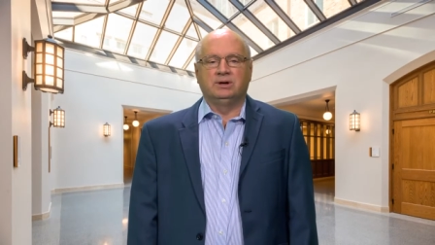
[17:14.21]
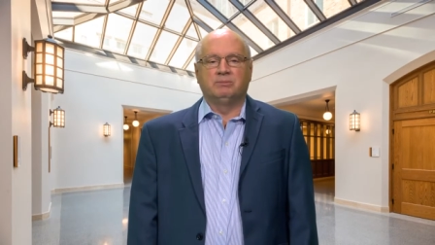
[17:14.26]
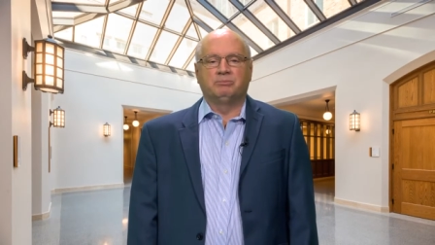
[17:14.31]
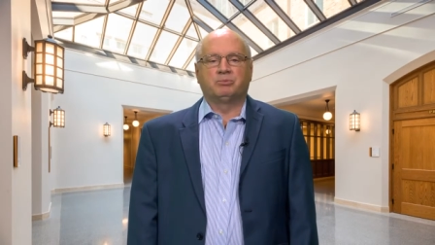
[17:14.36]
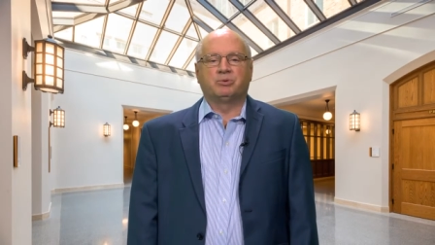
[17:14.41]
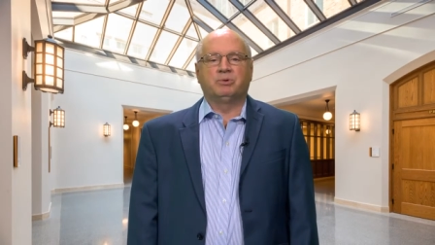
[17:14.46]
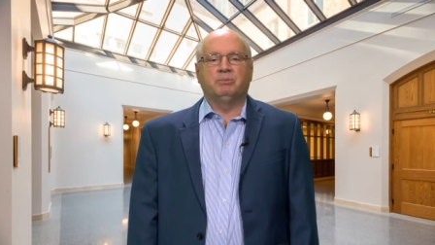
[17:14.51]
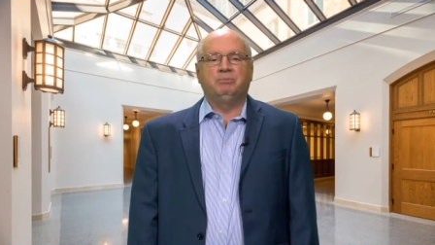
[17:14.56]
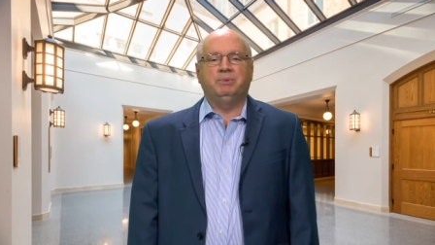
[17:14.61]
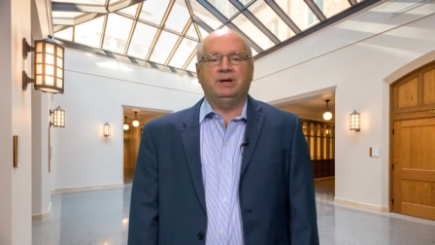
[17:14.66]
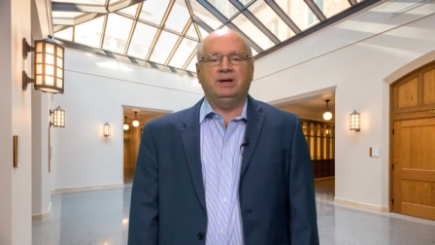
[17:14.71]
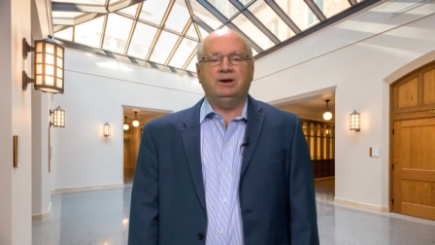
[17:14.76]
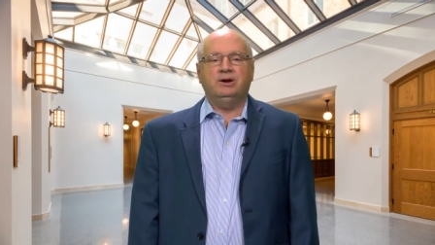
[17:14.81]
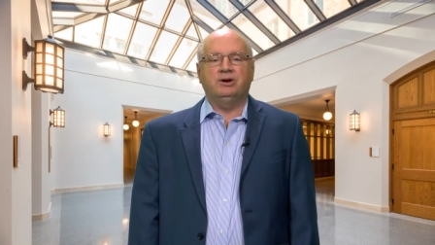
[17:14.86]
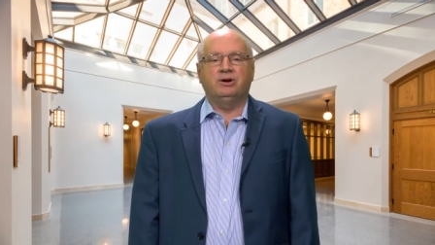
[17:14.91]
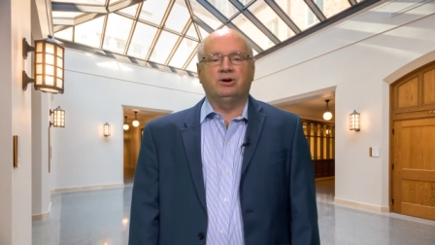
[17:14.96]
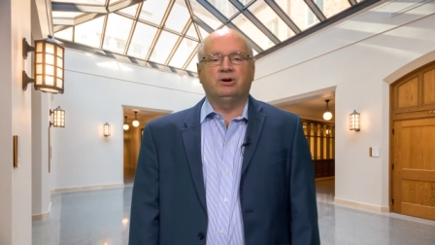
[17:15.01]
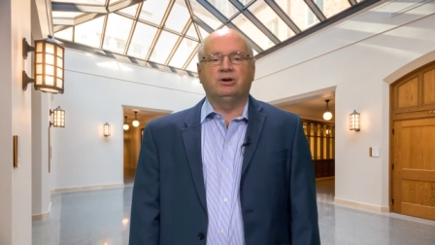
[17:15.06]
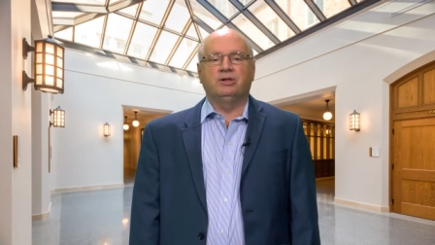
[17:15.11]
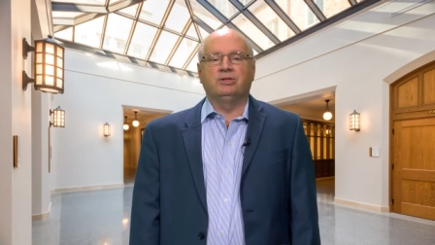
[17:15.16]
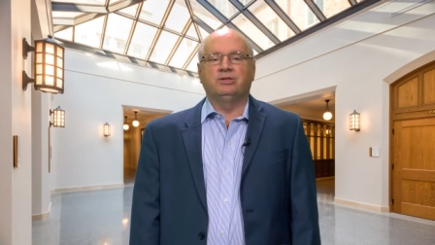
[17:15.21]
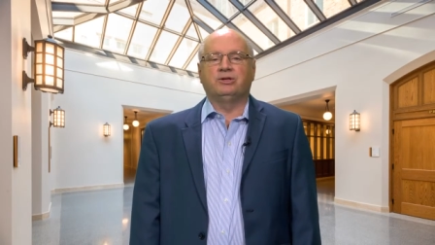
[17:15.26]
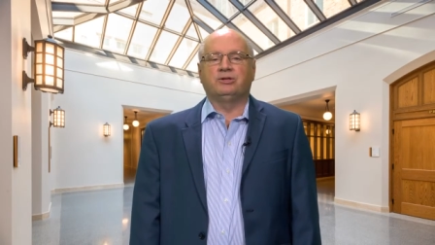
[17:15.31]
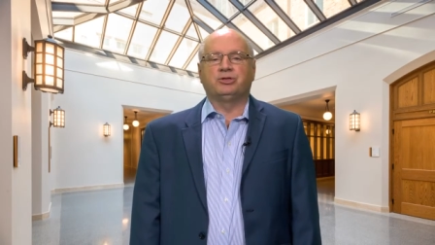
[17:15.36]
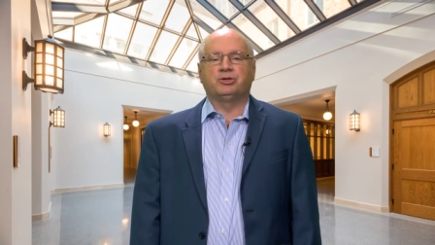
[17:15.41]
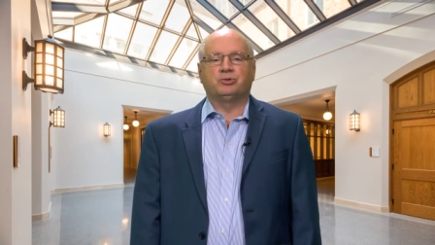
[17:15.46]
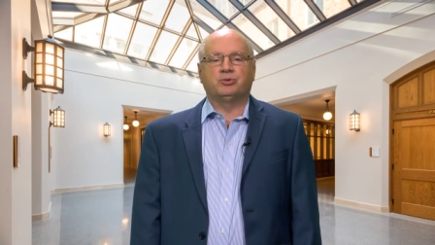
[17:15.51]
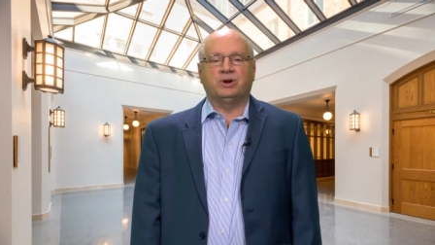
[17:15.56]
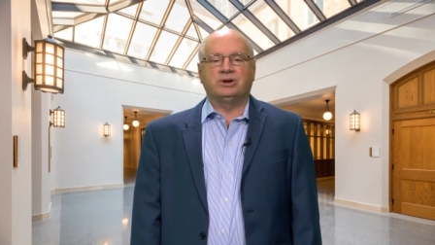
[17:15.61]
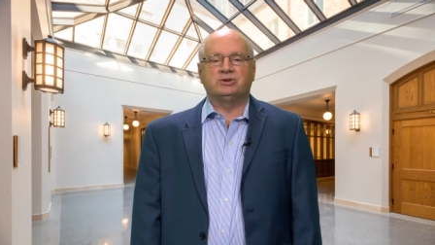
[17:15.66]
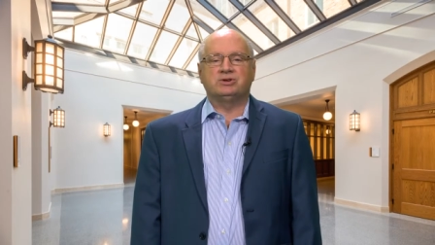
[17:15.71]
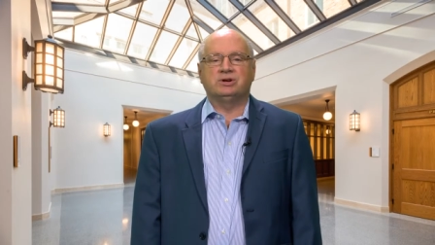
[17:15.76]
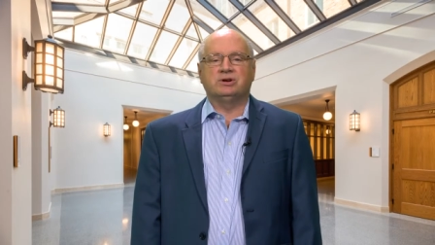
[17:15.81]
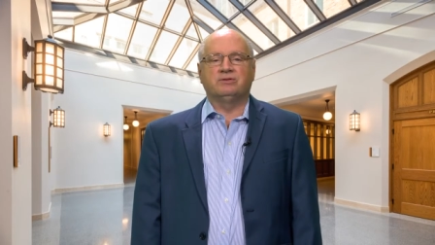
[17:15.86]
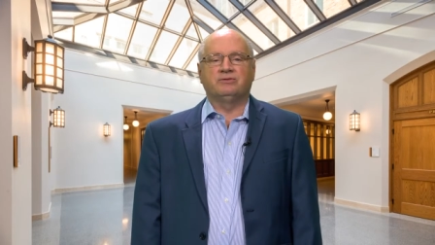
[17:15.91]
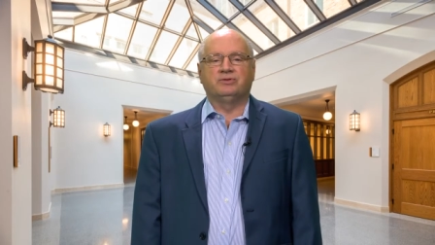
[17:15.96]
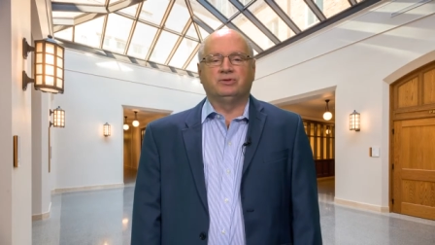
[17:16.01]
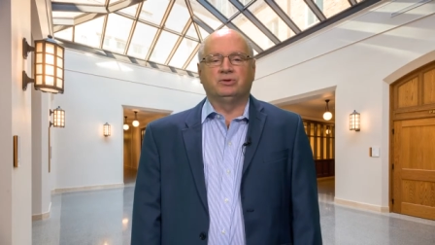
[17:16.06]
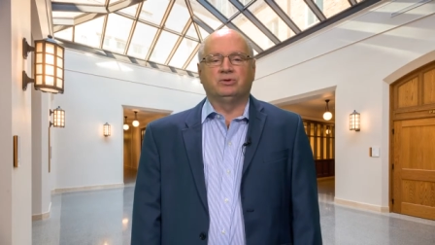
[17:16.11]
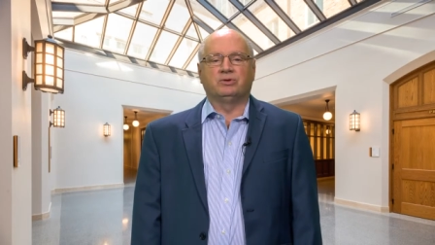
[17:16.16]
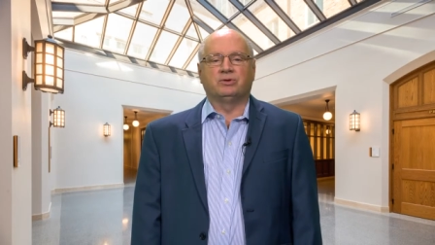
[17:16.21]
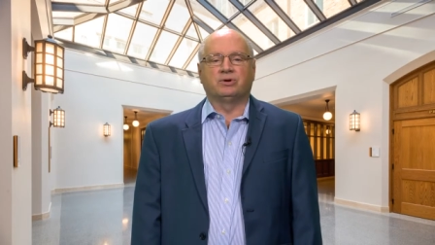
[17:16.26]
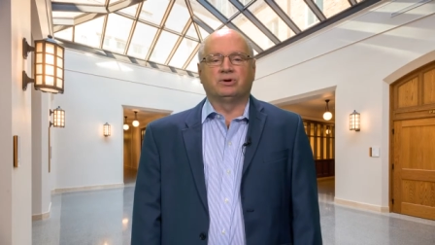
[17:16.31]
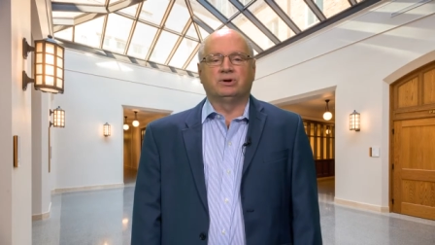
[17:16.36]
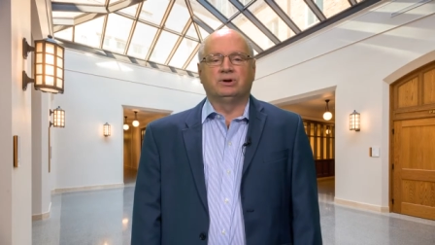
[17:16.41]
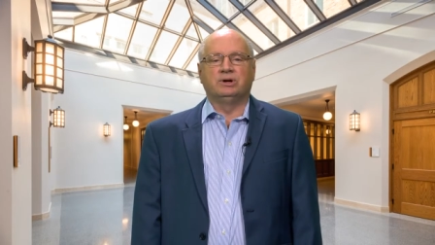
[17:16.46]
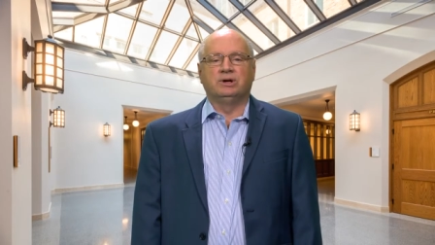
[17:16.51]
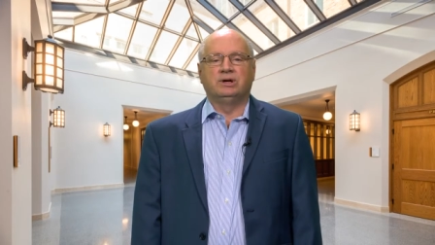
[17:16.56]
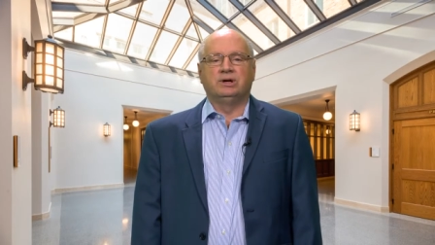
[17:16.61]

prepare the threshing floor,